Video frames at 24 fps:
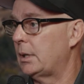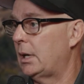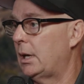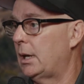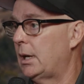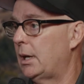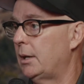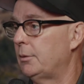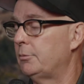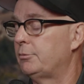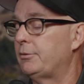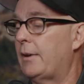
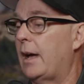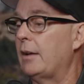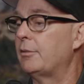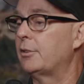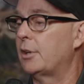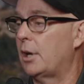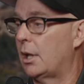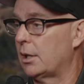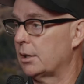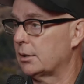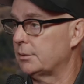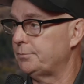5
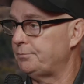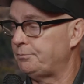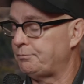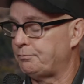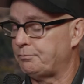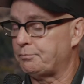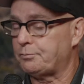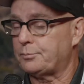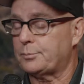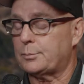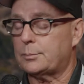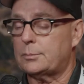color.
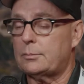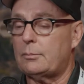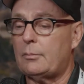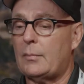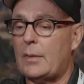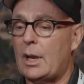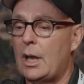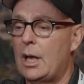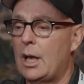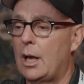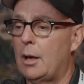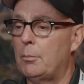
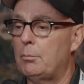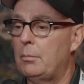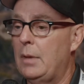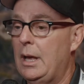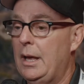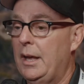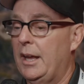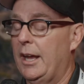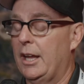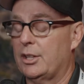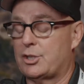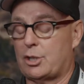
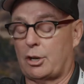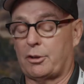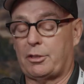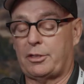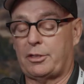It's our